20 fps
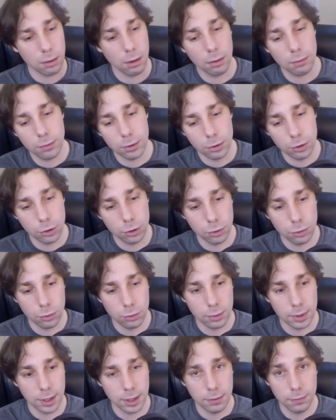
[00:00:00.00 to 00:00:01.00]
over
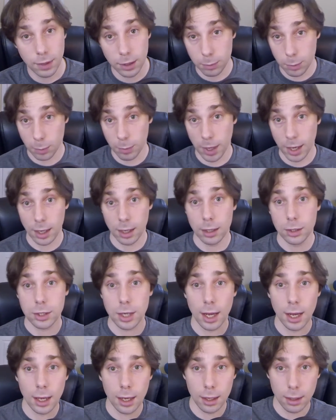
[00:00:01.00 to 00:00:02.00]
to the Facebook page
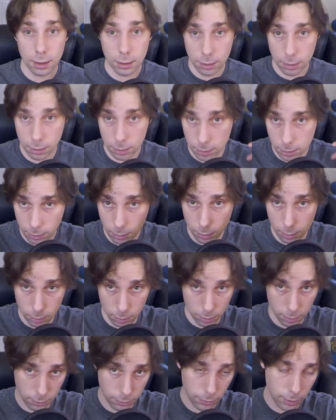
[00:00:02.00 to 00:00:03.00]
and do
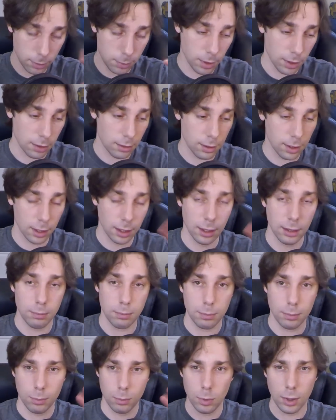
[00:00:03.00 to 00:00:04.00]
all the Facebook thingy,
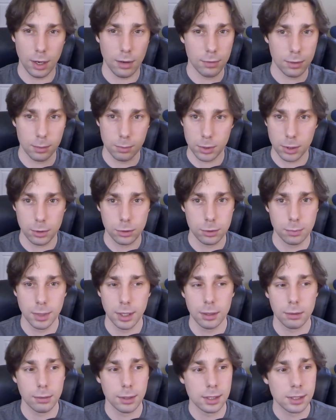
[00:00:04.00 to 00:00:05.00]
whatever social
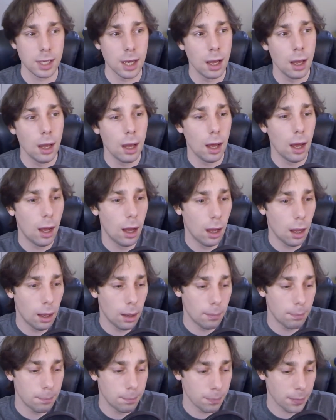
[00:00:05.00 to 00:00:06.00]
media is,
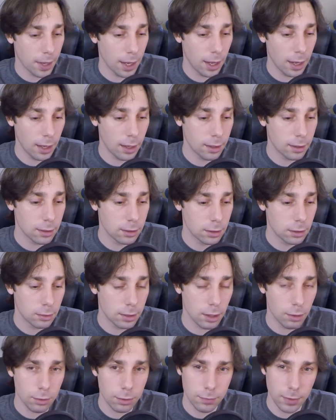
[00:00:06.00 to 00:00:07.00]
and you'll
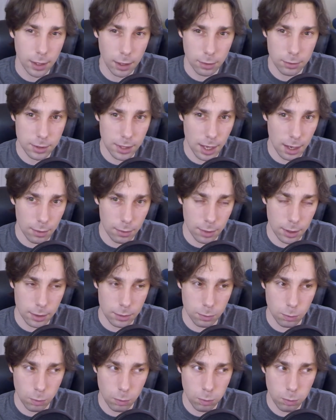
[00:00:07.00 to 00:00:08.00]
get all the videos there
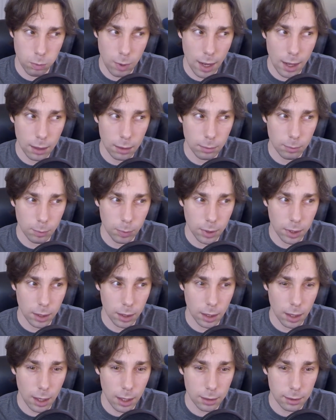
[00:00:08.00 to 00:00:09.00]
as well.
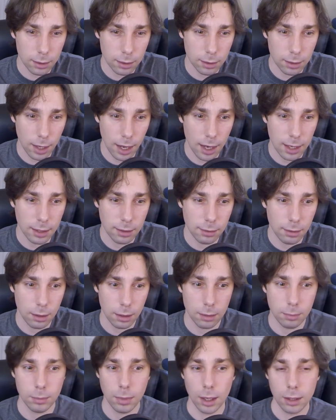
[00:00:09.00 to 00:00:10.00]
Plus,
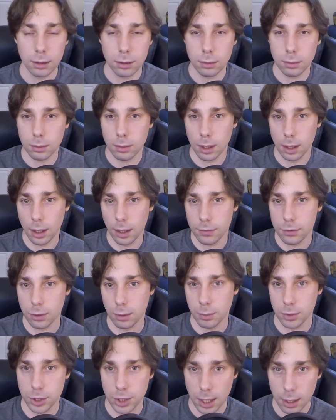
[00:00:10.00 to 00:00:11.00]
anytime I do a live
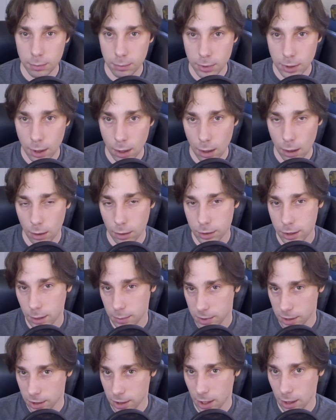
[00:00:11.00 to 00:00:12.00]
stream with James on
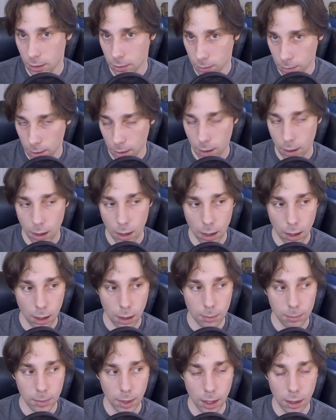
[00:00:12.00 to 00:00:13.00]
James's channel,
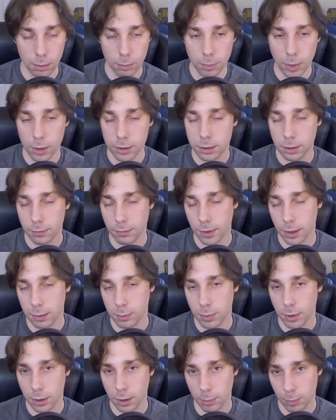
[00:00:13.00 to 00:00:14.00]
I'll post it on
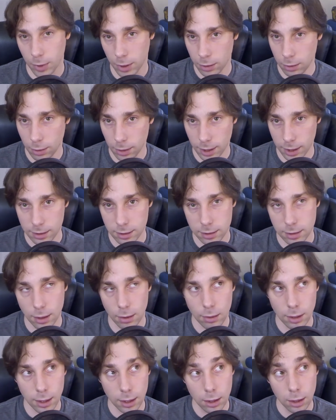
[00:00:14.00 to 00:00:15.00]
Facebook, but not
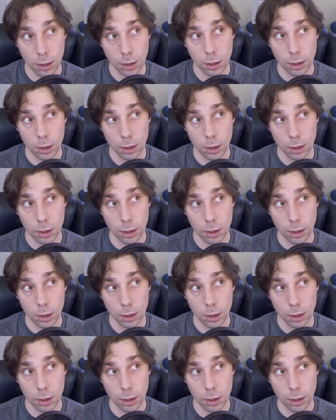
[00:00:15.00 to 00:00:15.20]
necessarily